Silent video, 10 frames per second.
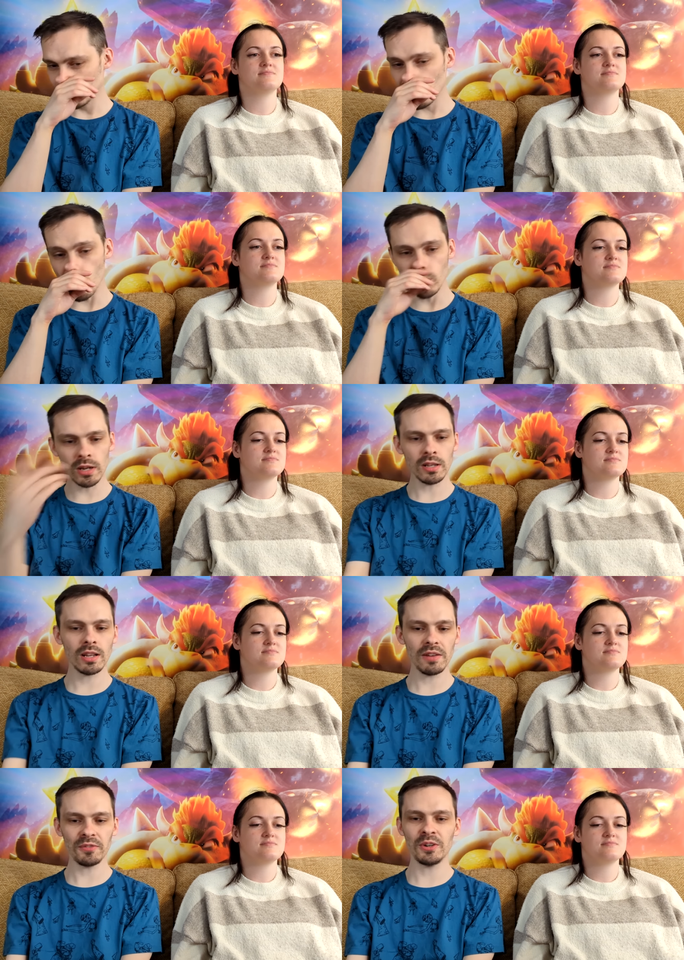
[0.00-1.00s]
Speaker 1: Who did he
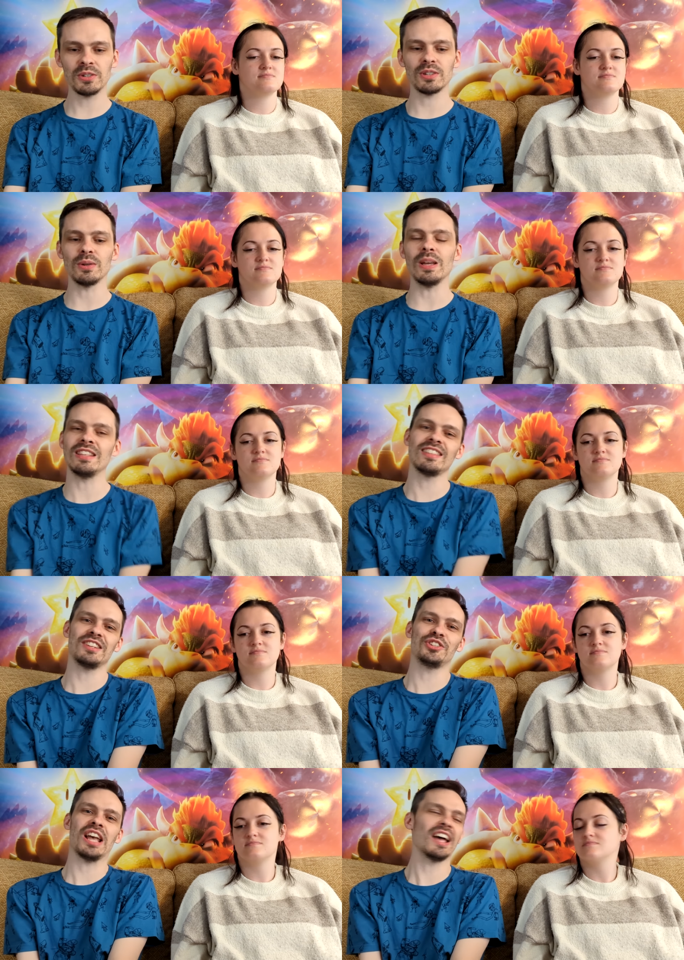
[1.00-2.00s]
get through to? Is it
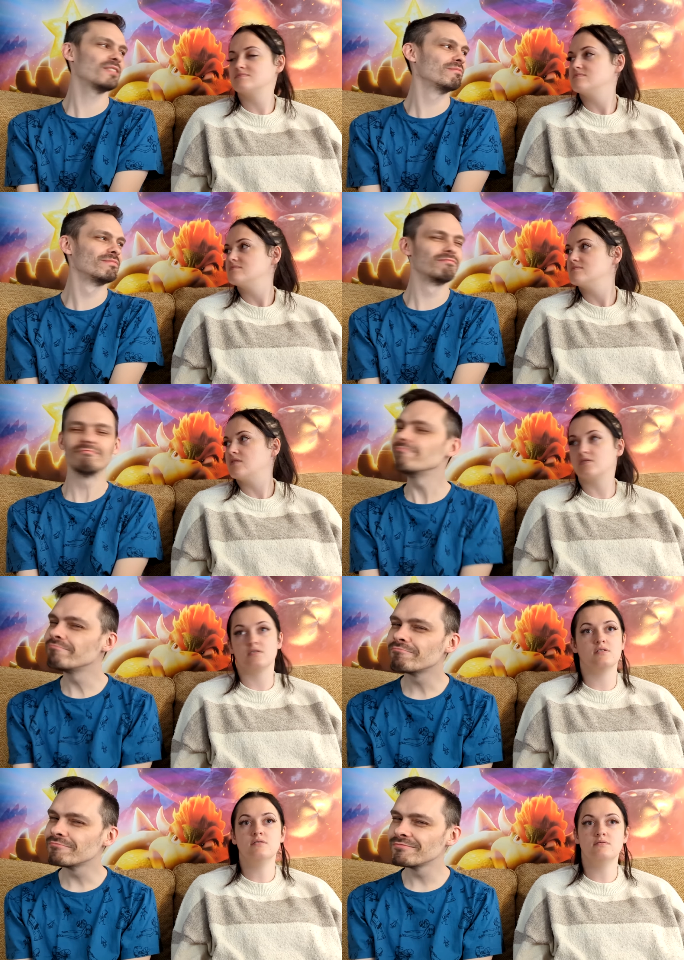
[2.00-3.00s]
Jan? I don't
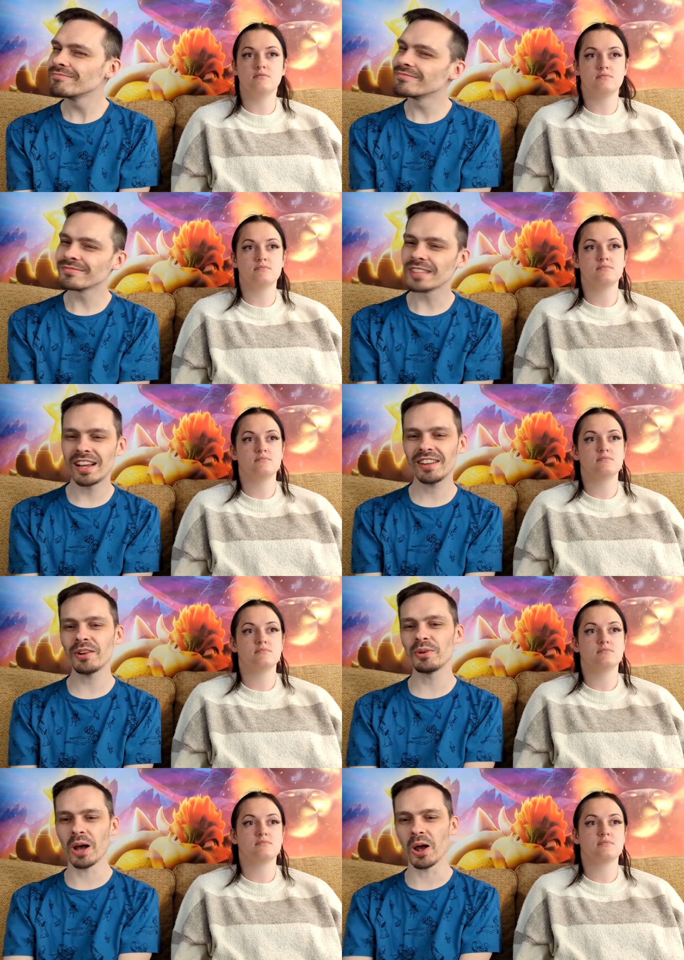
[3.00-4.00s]
know. I
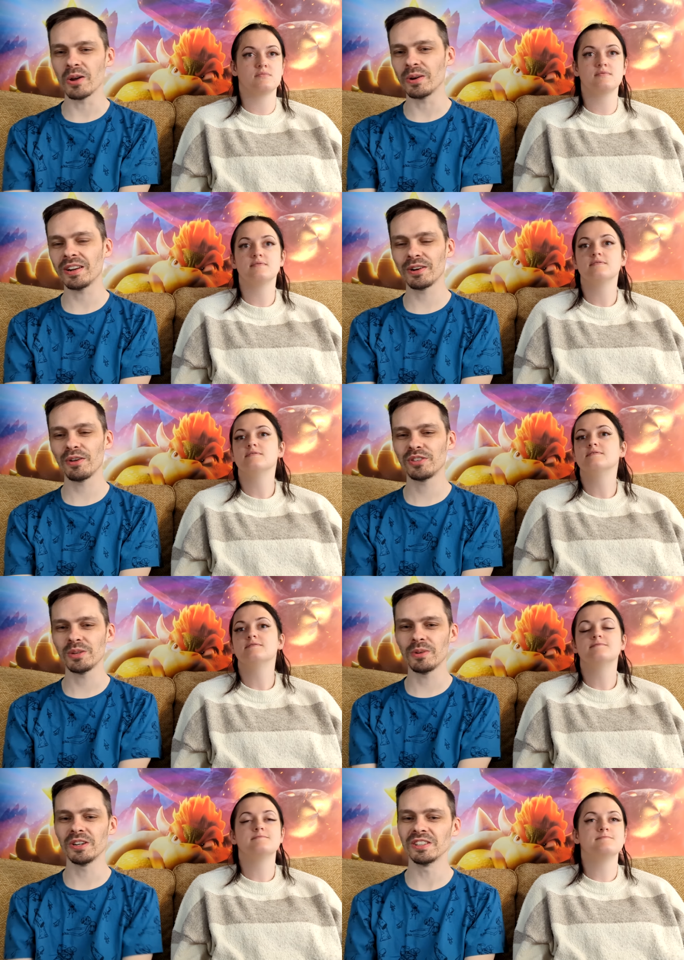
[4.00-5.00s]
don't know. I don't know if she
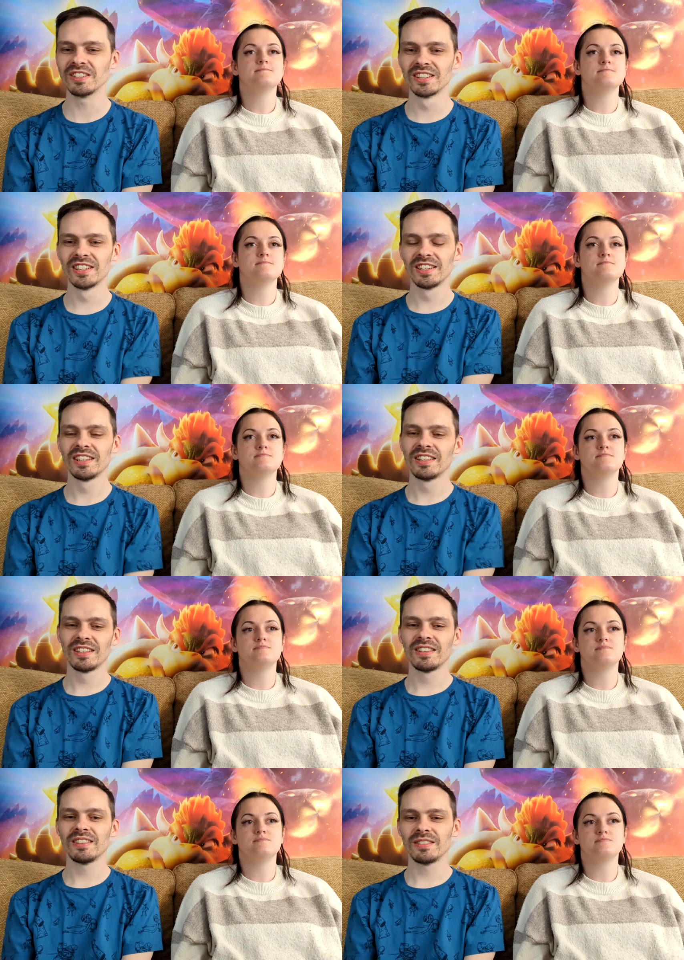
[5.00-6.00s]
would.
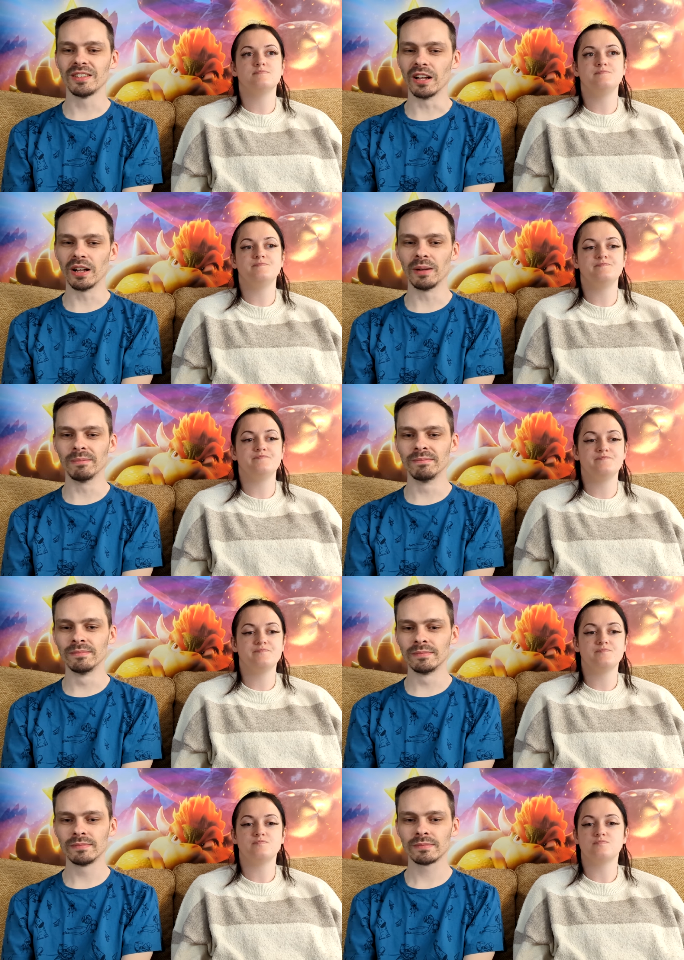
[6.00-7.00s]
Um,
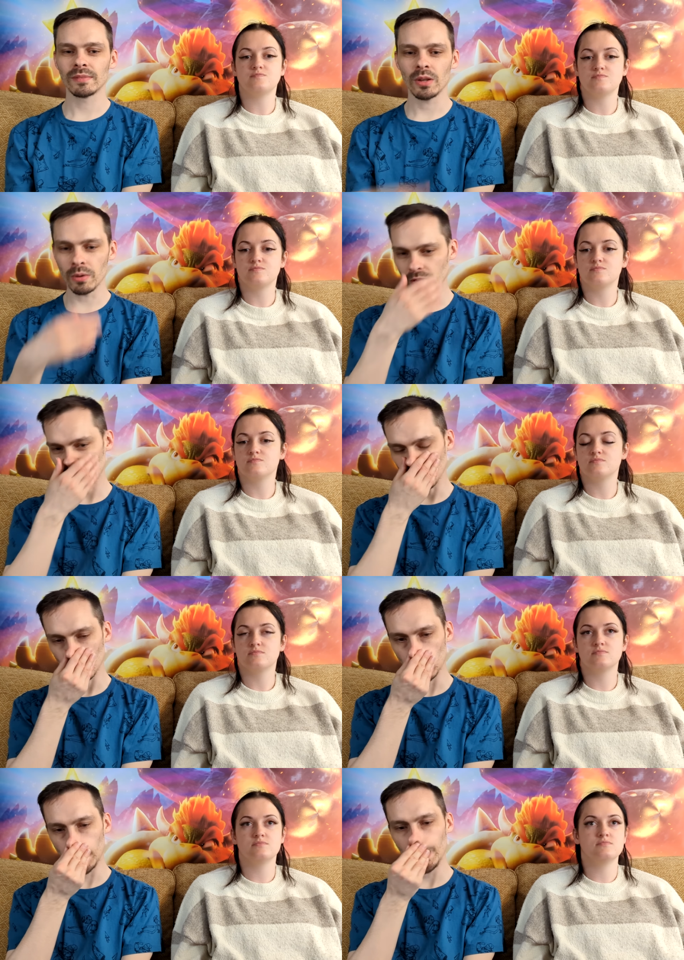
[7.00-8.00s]
who else could
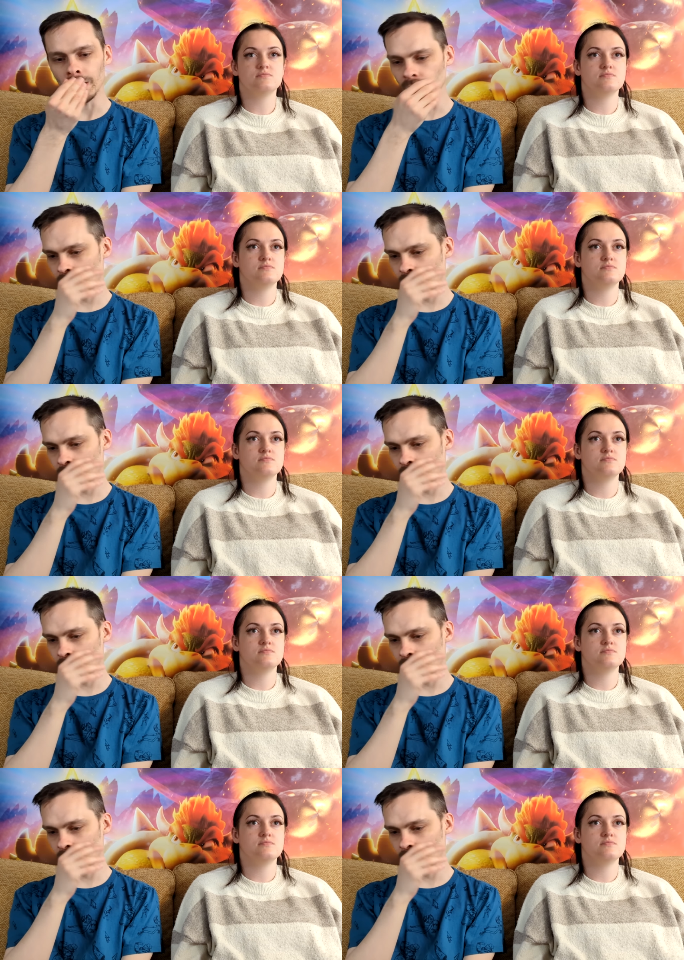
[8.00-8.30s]
it be?